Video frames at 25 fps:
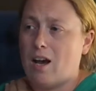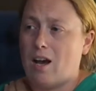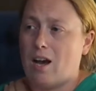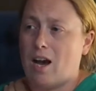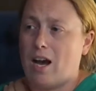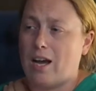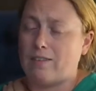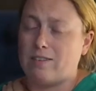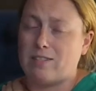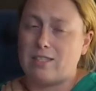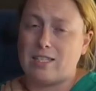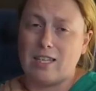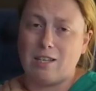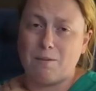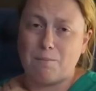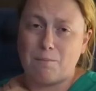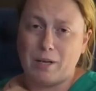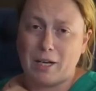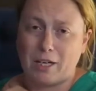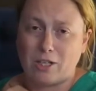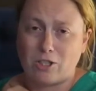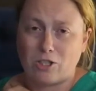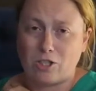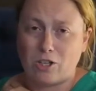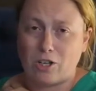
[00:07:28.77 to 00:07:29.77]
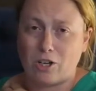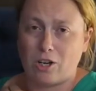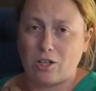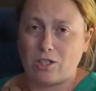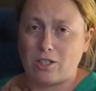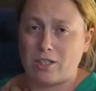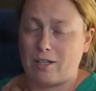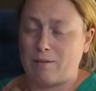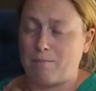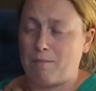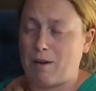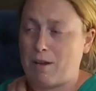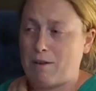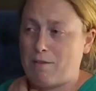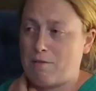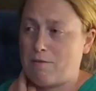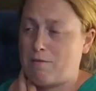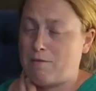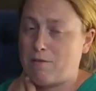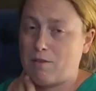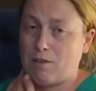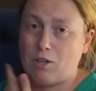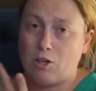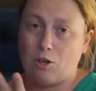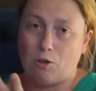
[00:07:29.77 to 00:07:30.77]
I've seen pictures, and
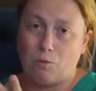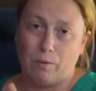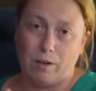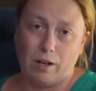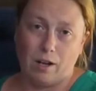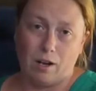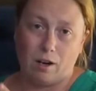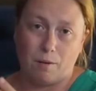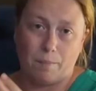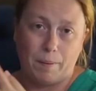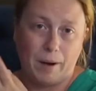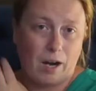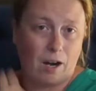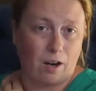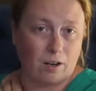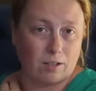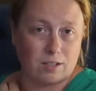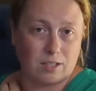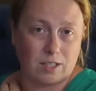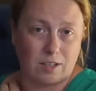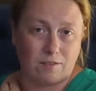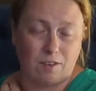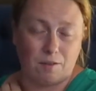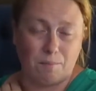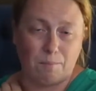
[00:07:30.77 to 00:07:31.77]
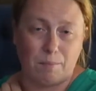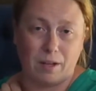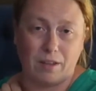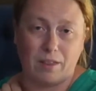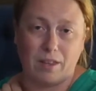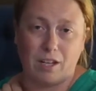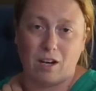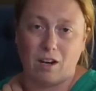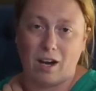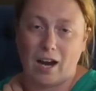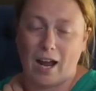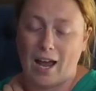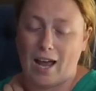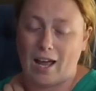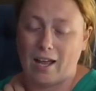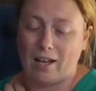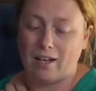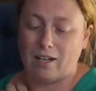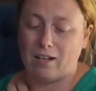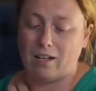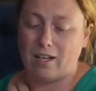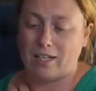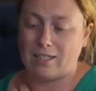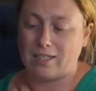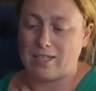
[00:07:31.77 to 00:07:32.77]
our parents' stuff have been there,
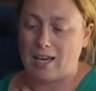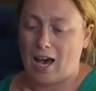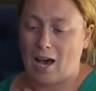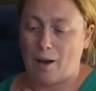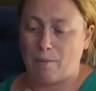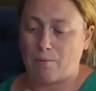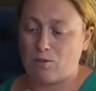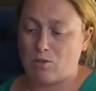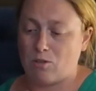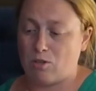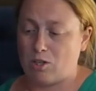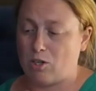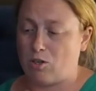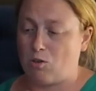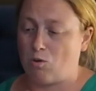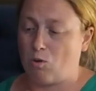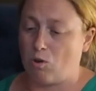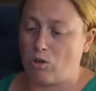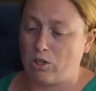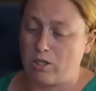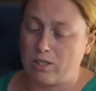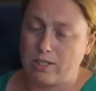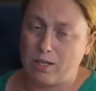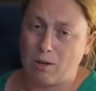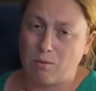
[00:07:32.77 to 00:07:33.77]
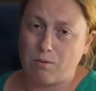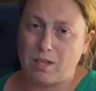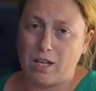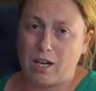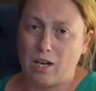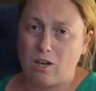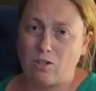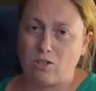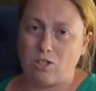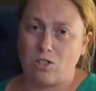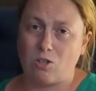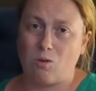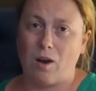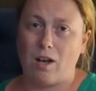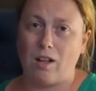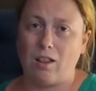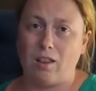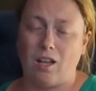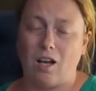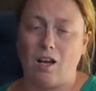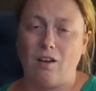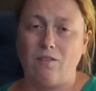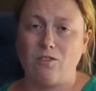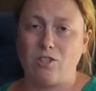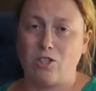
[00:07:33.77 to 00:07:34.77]
and it's absolutely gorgeous out there. So I'd
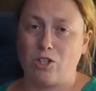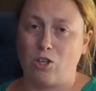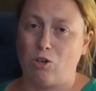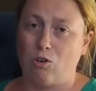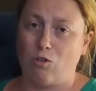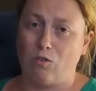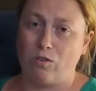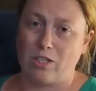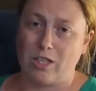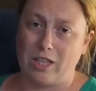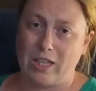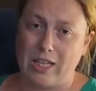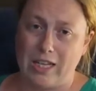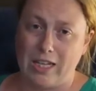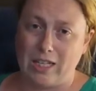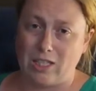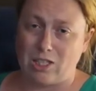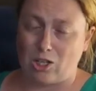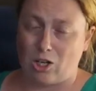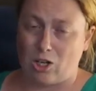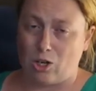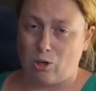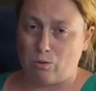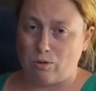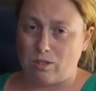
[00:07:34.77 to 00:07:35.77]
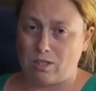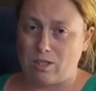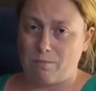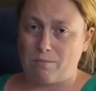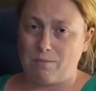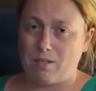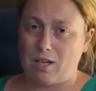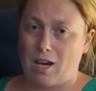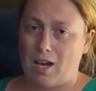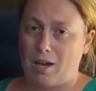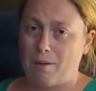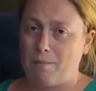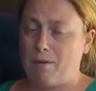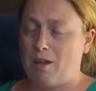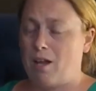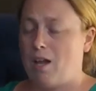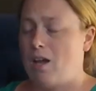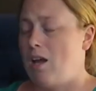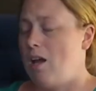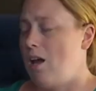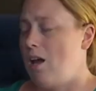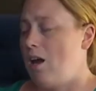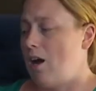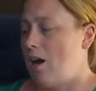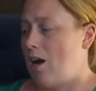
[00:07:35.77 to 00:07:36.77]
love to go over to the East Coast sometime.
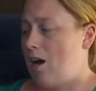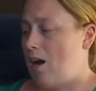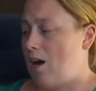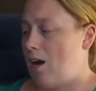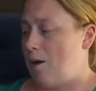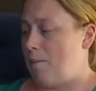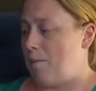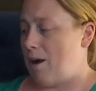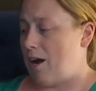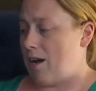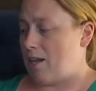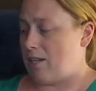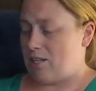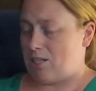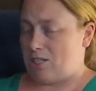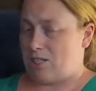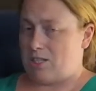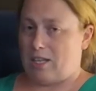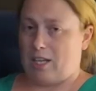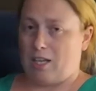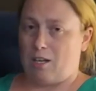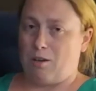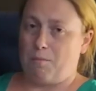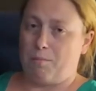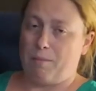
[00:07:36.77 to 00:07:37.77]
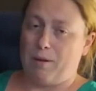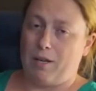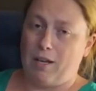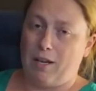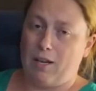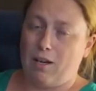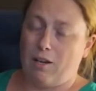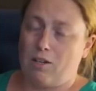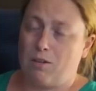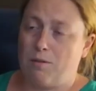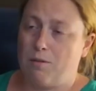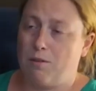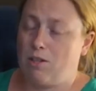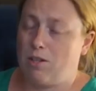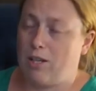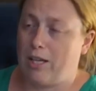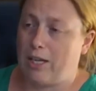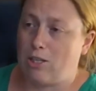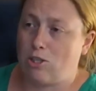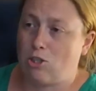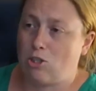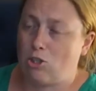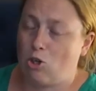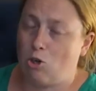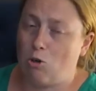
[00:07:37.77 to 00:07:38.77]
I just think it would be
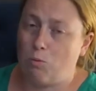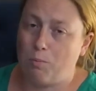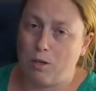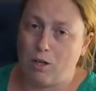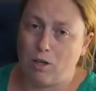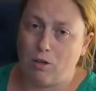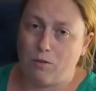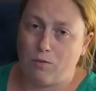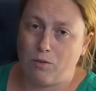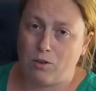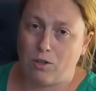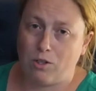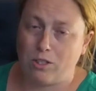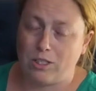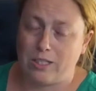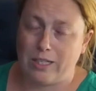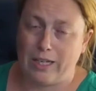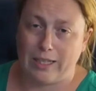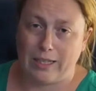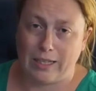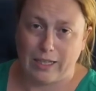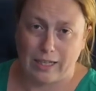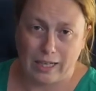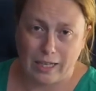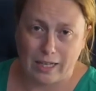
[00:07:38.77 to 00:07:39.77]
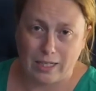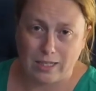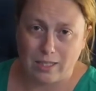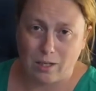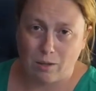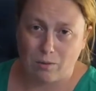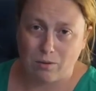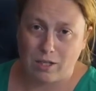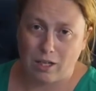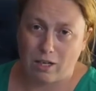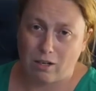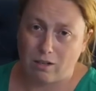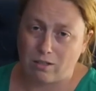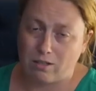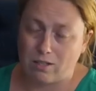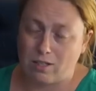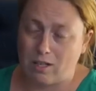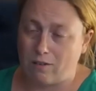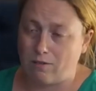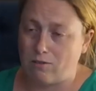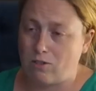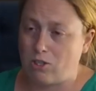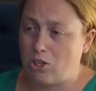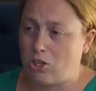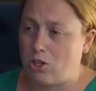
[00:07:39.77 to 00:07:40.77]
like so beautiful to take the kids out there and
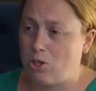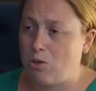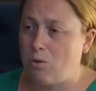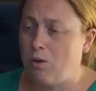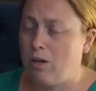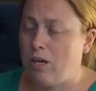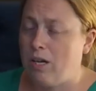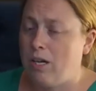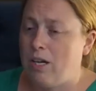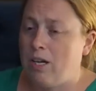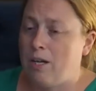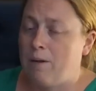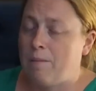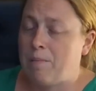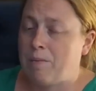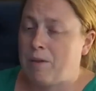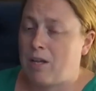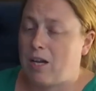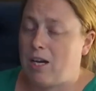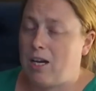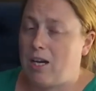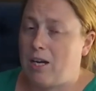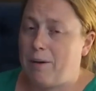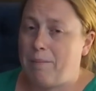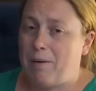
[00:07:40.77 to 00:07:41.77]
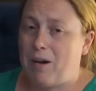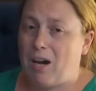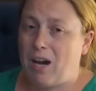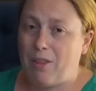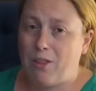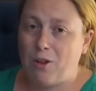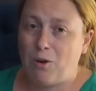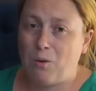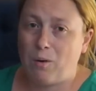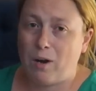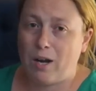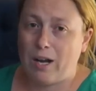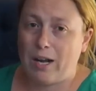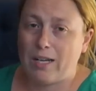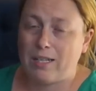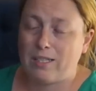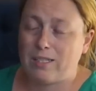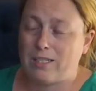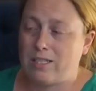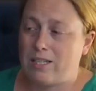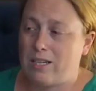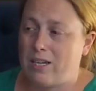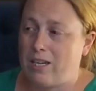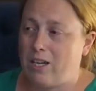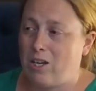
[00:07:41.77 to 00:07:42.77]
stuff too.
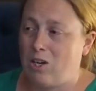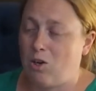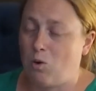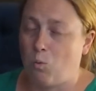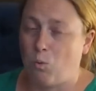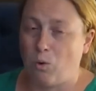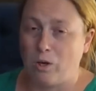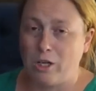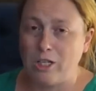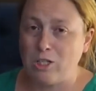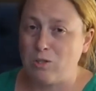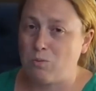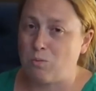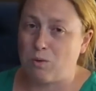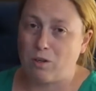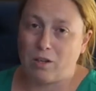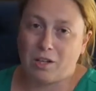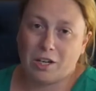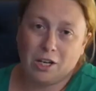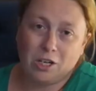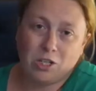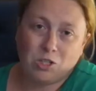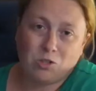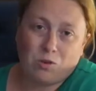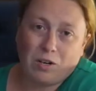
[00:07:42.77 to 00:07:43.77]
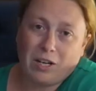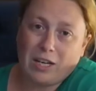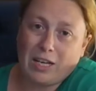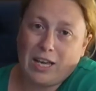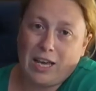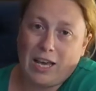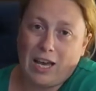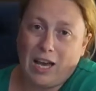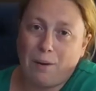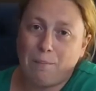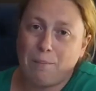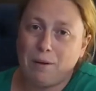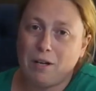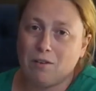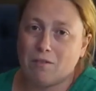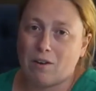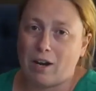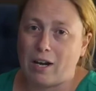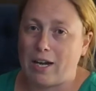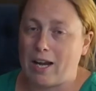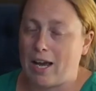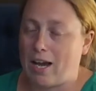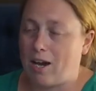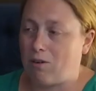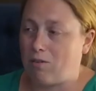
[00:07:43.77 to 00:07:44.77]
Otherwise, we're just really enjoying camping
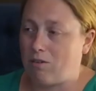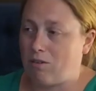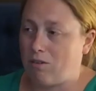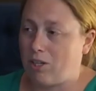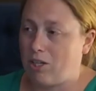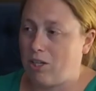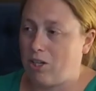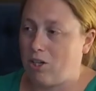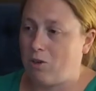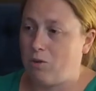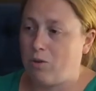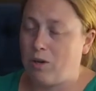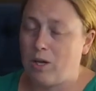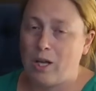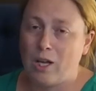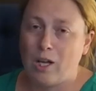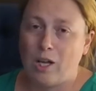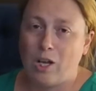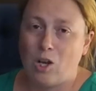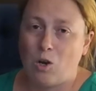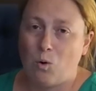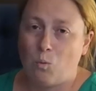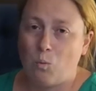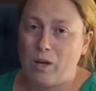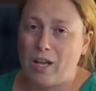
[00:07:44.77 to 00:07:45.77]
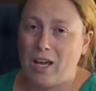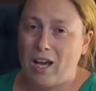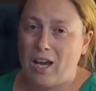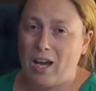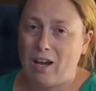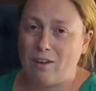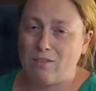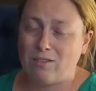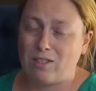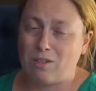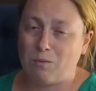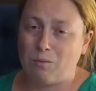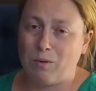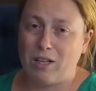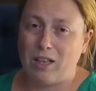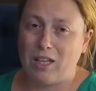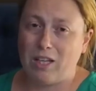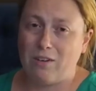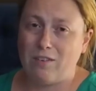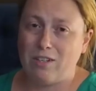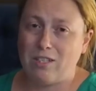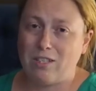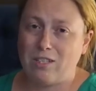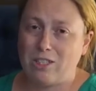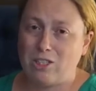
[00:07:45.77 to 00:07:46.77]
right now. You know, we
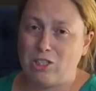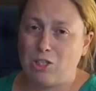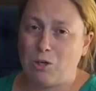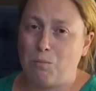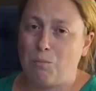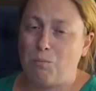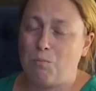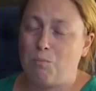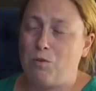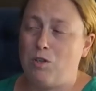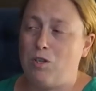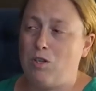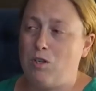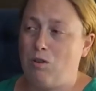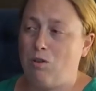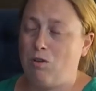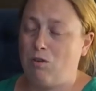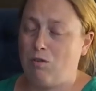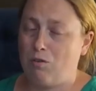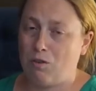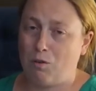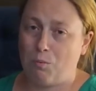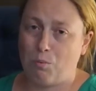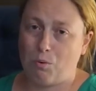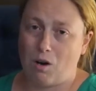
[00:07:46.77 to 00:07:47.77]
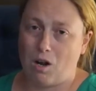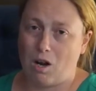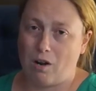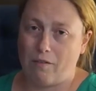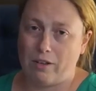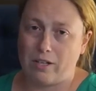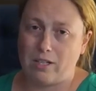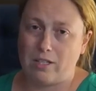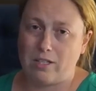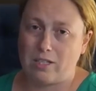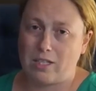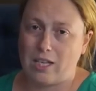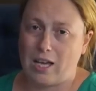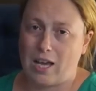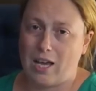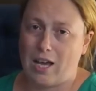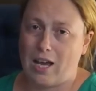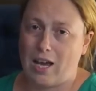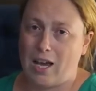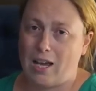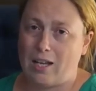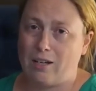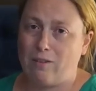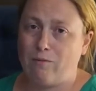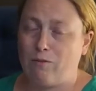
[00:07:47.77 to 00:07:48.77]
live in such a beautiful province,
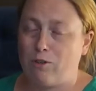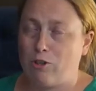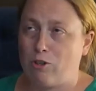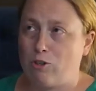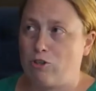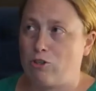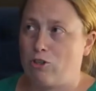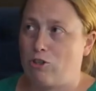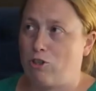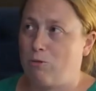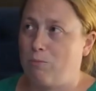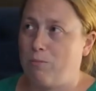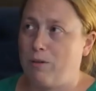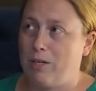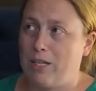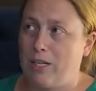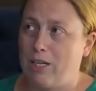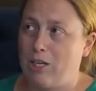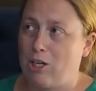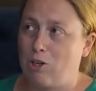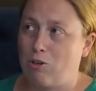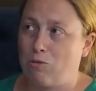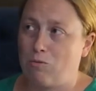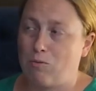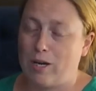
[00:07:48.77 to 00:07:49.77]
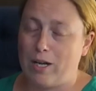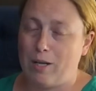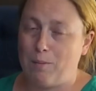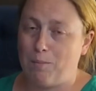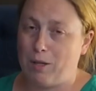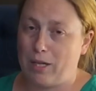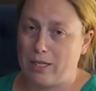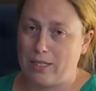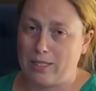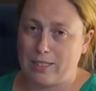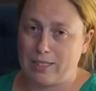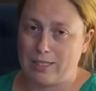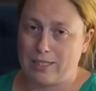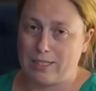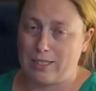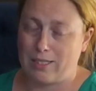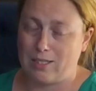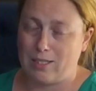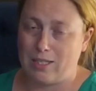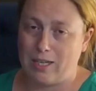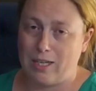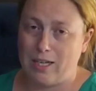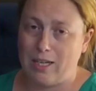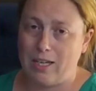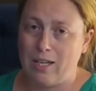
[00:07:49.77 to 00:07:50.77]
and there's so many great places to
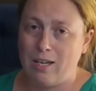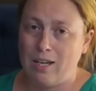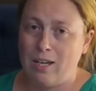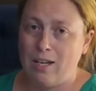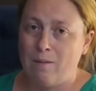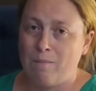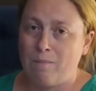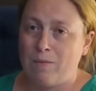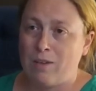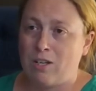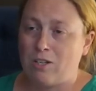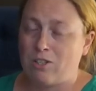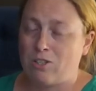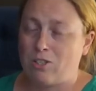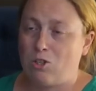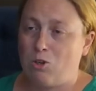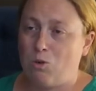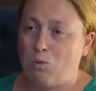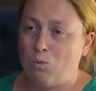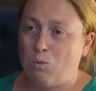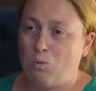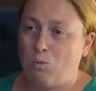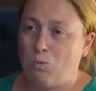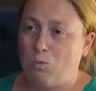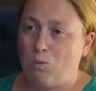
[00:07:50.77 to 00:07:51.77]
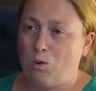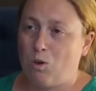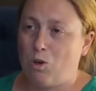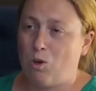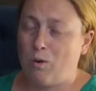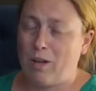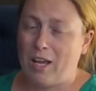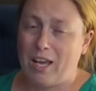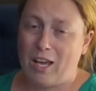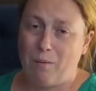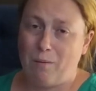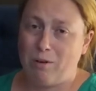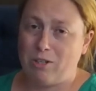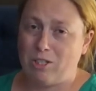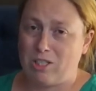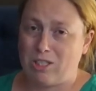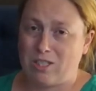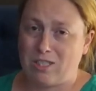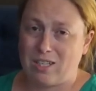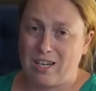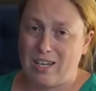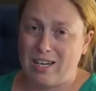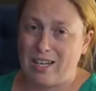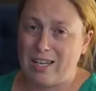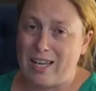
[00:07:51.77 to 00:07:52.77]
see. So we're okay with just
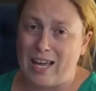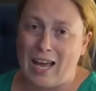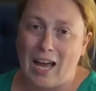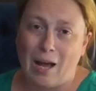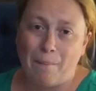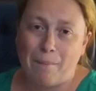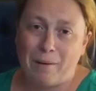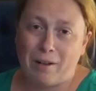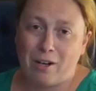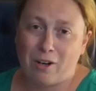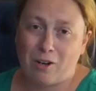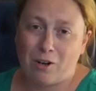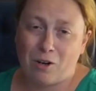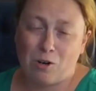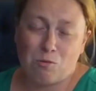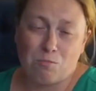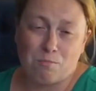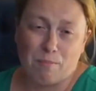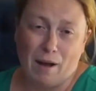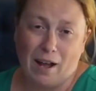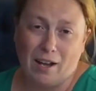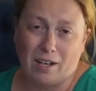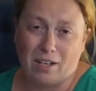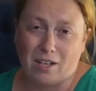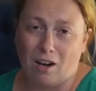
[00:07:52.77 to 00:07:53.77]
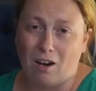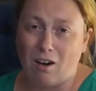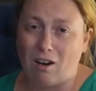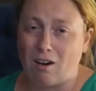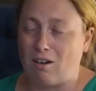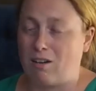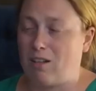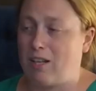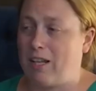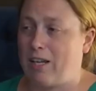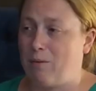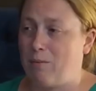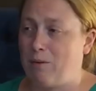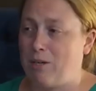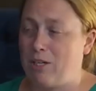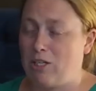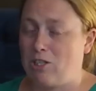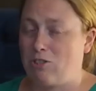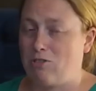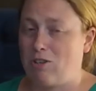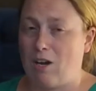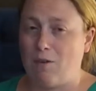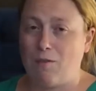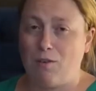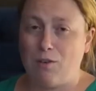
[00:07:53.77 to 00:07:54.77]
kind of camping in our own backyard. Like, we just
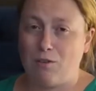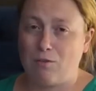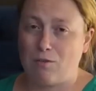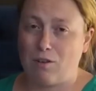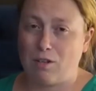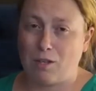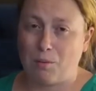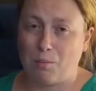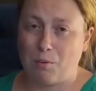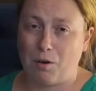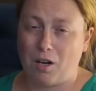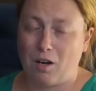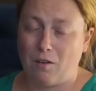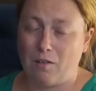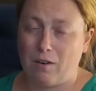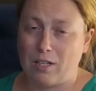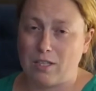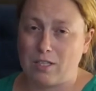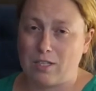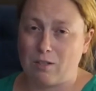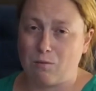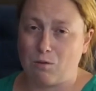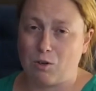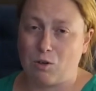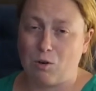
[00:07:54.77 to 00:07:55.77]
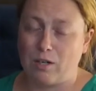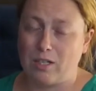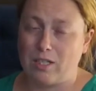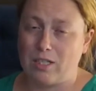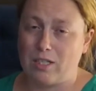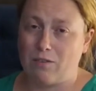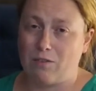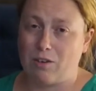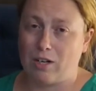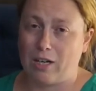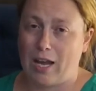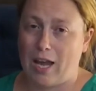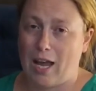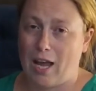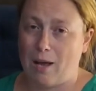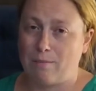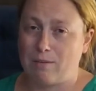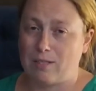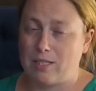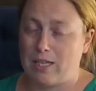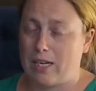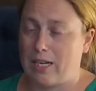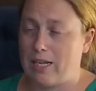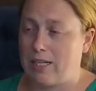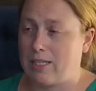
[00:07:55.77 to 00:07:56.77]
travel throughout the province and we're going to different
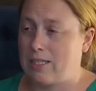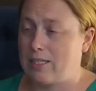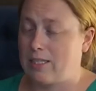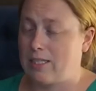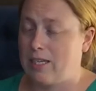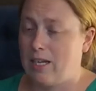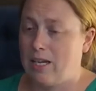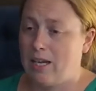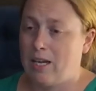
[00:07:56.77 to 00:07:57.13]
campsites.